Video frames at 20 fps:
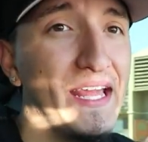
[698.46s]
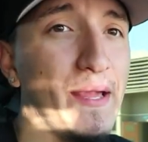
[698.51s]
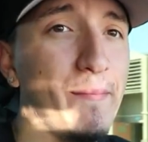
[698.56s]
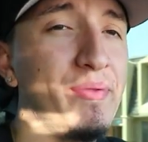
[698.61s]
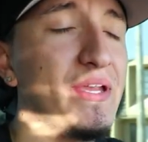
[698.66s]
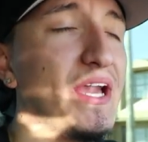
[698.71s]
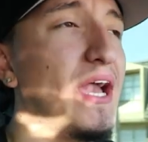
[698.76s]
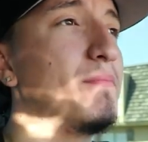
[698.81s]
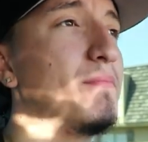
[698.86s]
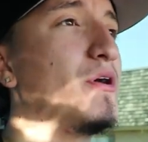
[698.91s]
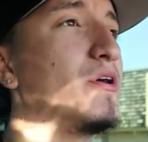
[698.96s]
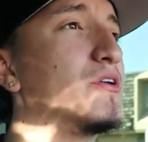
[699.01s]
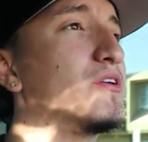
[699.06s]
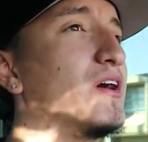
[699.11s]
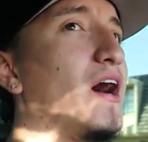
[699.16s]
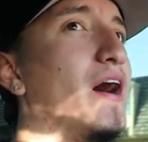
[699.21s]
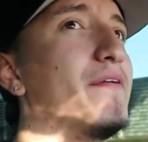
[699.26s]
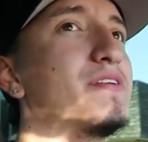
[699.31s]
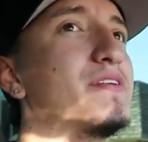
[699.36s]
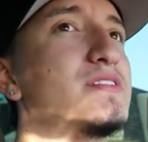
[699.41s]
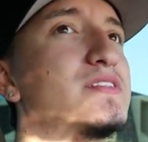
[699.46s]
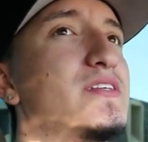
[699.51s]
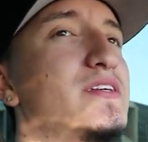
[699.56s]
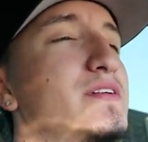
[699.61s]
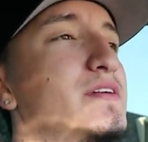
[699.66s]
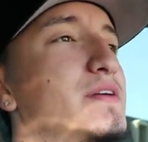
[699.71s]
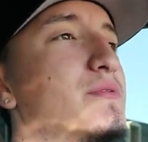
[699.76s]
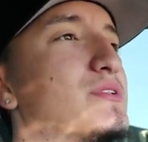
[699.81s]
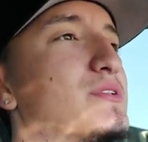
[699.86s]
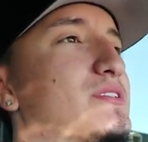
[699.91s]
an M P I motor. Obviously,
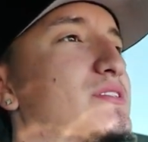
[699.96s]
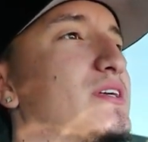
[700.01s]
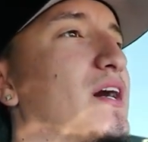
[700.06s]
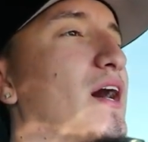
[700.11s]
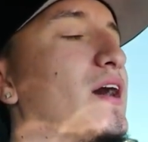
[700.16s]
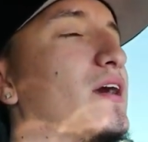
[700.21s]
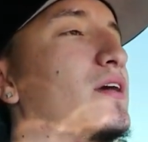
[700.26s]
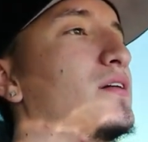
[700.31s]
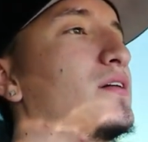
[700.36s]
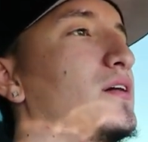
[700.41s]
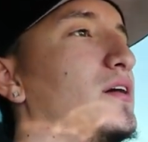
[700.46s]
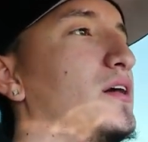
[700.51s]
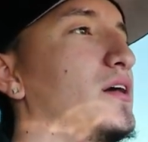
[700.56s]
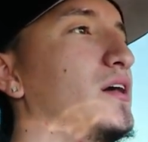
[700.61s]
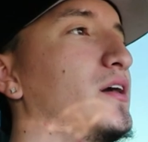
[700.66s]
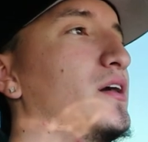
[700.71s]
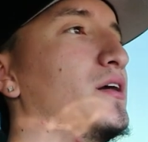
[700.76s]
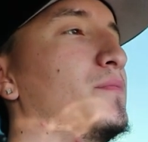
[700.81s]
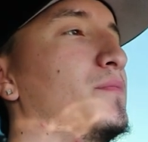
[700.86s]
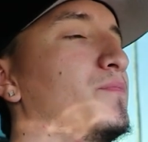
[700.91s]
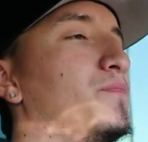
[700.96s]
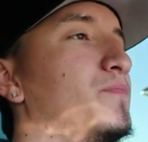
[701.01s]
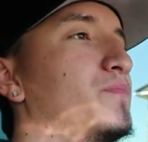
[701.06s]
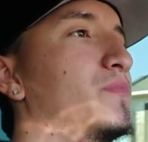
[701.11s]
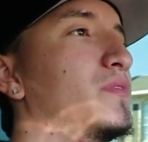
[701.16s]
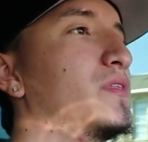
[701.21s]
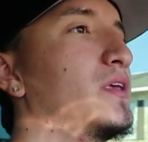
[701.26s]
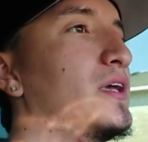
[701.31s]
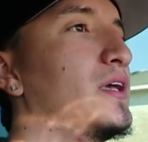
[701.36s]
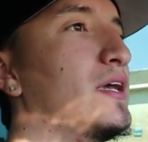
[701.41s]
it was stock. Um,
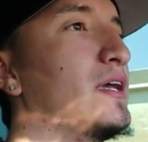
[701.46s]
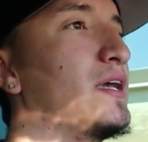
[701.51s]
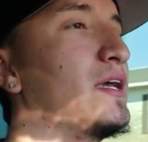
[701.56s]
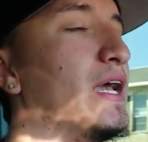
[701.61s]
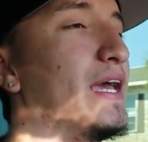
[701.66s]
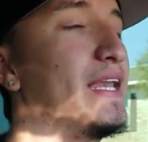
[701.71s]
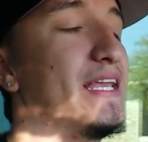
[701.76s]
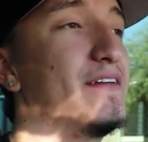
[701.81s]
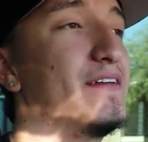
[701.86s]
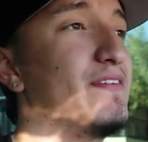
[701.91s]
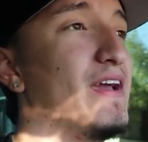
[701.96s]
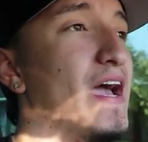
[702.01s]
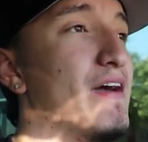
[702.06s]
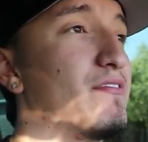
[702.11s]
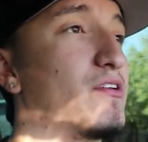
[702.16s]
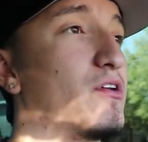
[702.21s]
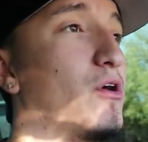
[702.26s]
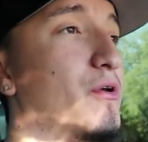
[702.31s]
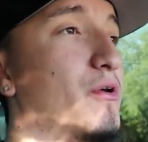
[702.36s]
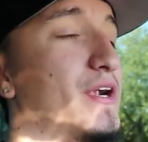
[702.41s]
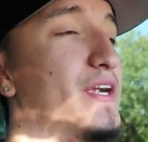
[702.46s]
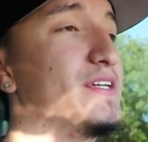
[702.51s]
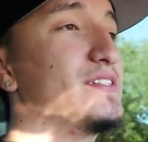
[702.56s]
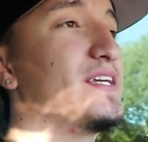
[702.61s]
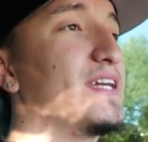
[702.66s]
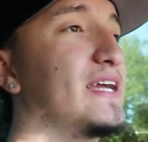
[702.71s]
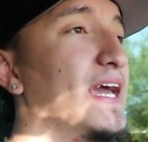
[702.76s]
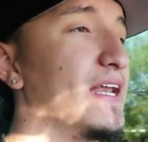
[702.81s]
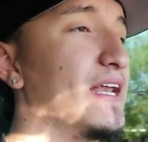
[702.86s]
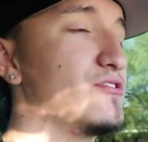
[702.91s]
it didn't even have a cold air
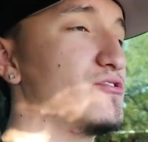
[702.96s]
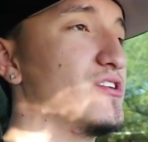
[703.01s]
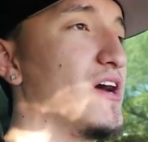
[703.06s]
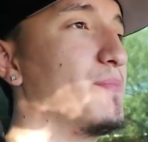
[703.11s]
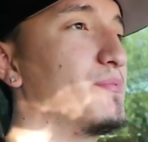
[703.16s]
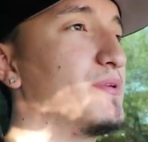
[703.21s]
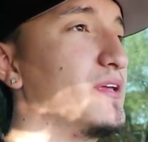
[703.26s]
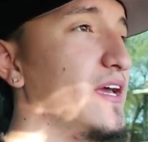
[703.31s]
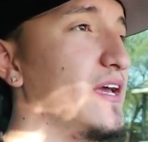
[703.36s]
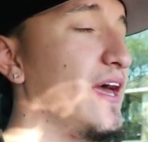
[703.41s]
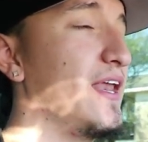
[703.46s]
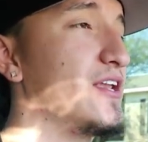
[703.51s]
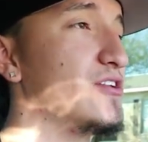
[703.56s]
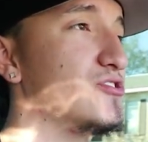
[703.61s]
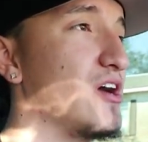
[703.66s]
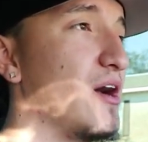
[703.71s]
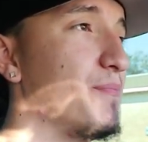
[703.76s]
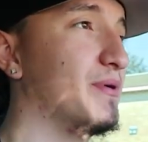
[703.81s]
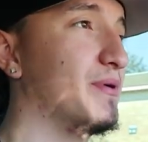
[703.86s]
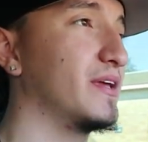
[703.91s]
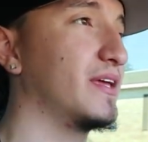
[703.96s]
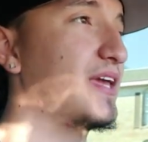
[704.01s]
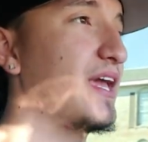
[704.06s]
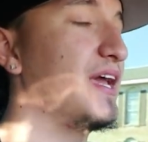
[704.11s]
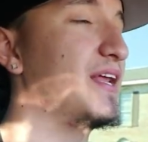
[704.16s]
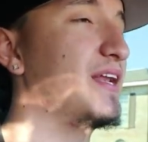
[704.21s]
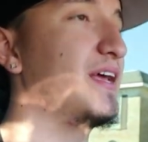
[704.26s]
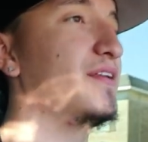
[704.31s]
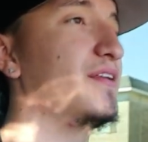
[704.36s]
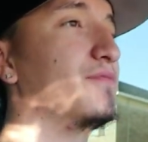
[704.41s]
intake. It had a drop, it had a drop-in
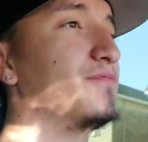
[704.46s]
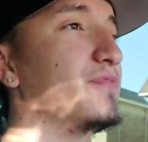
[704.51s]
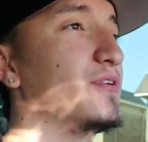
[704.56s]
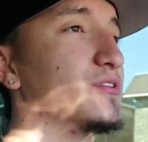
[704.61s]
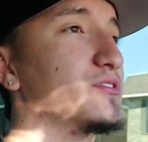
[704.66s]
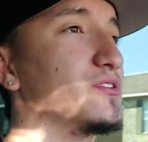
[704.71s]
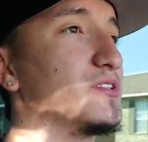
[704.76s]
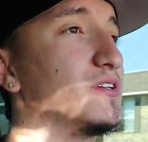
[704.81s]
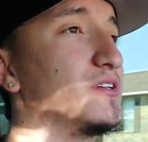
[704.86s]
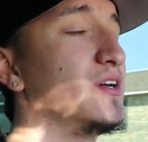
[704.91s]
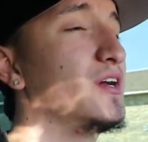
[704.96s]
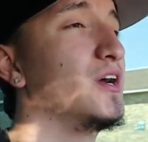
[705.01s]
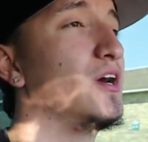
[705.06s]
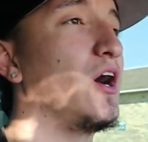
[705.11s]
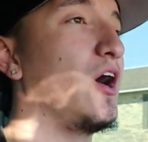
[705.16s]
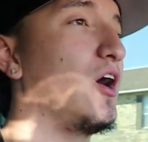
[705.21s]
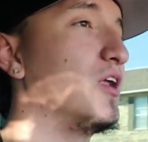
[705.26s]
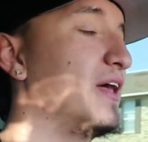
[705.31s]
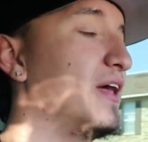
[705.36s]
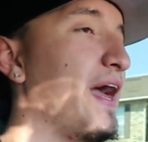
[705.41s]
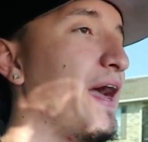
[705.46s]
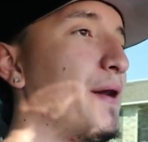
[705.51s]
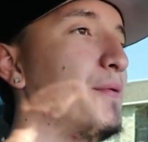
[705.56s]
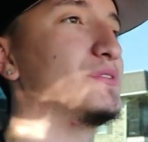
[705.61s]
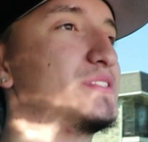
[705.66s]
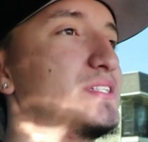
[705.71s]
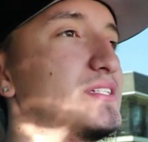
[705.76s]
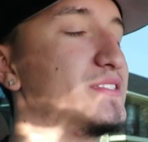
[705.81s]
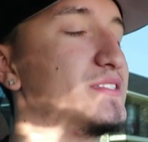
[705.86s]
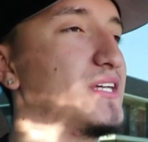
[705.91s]
K and N filter. All it had
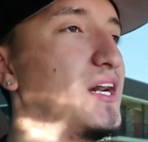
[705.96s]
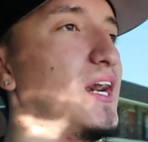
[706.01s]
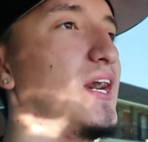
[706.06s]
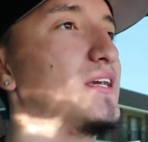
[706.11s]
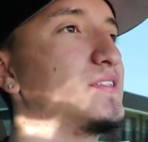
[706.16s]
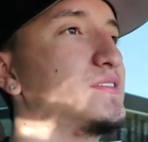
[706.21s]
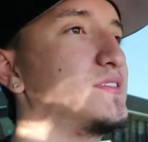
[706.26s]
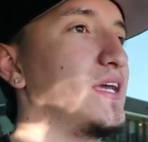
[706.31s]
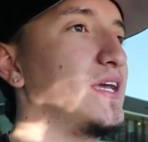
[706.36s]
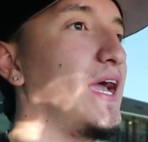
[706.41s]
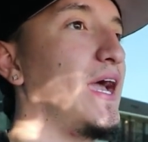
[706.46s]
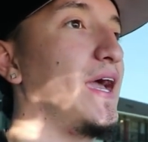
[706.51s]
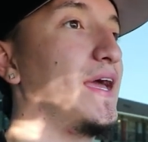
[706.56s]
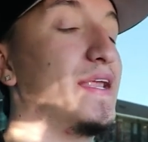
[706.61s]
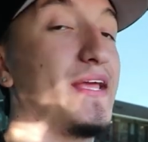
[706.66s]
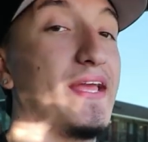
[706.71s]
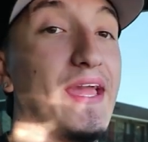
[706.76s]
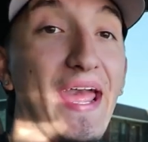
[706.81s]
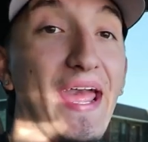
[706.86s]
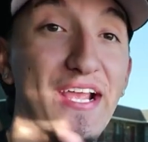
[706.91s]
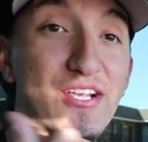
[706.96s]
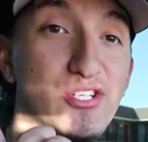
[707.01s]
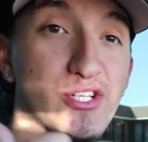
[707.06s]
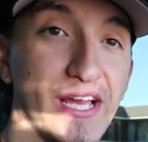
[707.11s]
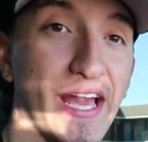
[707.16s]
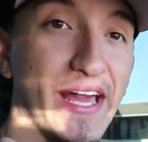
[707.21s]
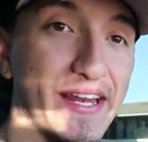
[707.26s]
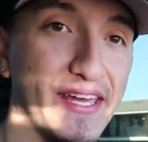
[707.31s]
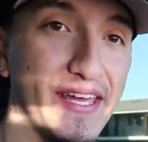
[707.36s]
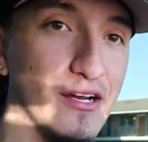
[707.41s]
was exhaust, and it
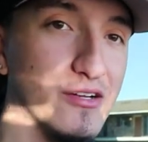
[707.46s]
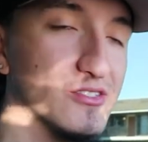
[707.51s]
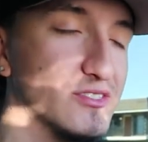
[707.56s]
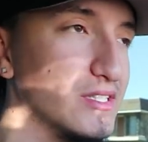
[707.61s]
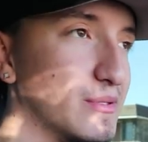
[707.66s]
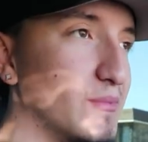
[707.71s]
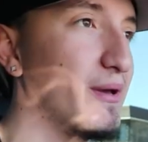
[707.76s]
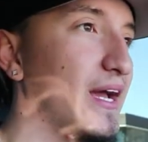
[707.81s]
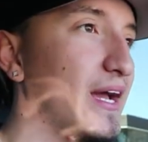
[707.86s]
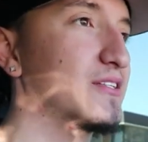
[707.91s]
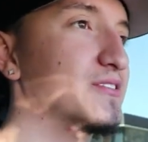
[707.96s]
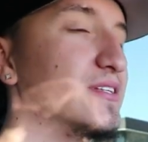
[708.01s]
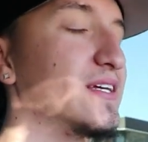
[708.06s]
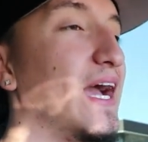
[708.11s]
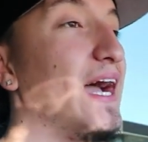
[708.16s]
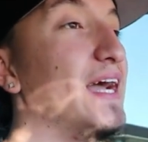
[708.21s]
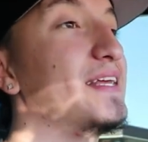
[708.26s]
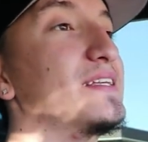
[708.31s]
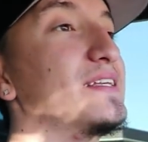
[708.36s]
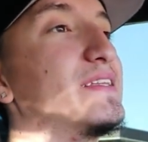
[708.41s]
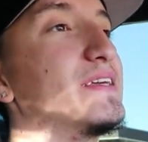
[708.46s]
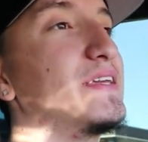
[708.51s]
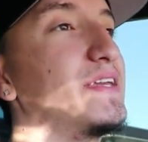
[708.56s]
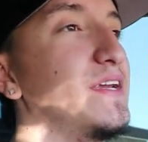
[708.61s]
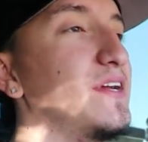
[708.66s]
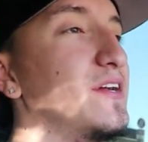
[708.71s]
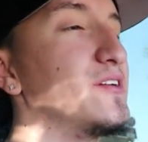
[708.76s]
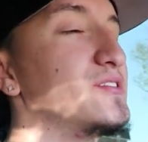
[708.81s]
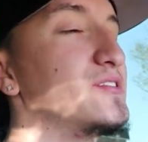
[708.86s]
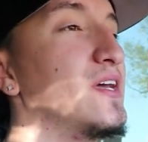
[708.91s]
actually had gears in the back. So the guy did the
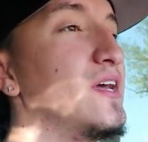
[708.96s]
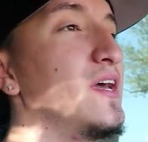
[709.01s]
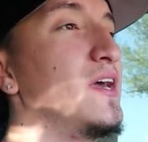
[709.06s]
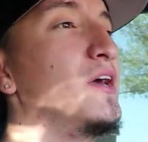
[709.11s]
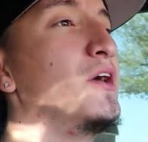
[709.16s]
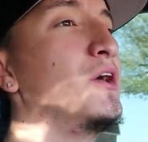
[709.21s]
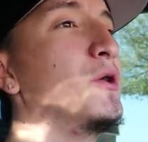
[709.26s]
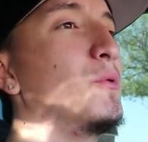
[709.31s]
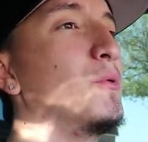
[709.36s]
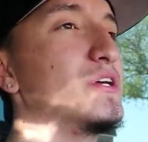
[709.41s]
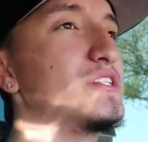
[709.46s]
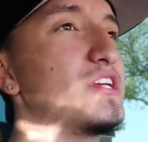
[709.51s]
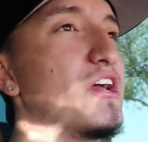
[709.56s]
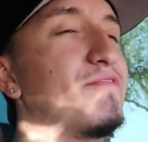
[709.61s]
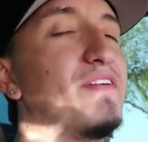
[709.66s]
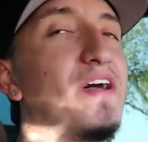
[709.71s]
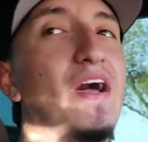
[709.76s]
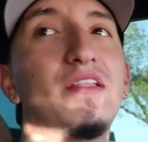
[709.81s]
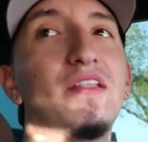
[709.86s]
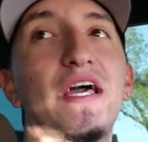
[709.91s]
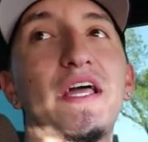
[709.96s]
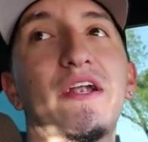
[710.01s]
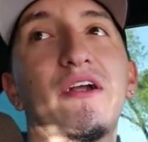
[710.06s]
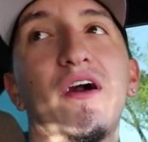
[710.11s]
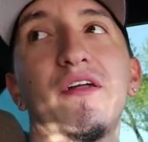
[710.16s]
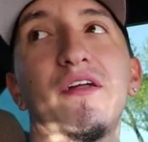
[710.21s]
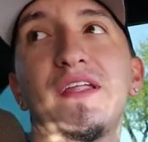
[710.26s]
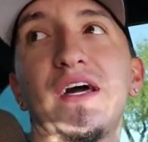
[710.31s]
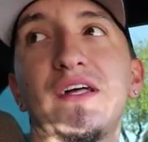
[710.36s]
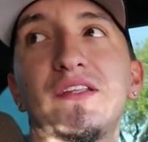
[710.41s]
gears, which I found later
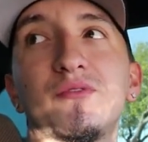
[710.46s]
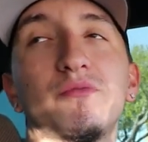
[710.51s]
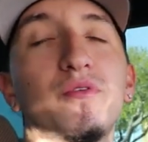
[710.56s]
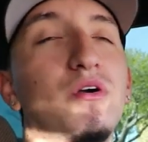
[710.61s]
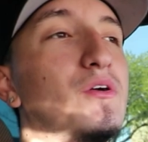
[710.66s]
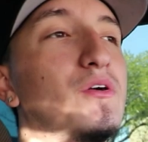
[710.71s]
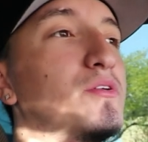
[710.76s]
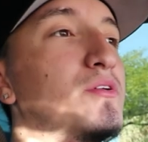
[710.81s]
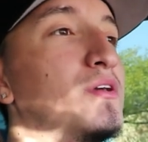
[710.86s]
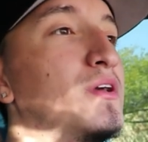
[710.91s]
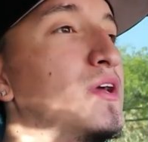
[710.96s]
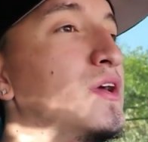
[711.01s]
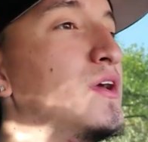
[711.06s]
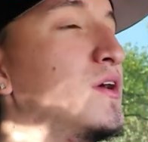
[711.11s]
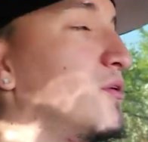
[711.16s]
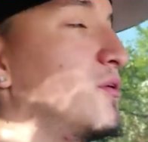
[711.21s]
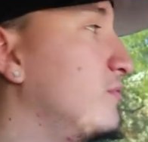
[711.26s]
on down the road.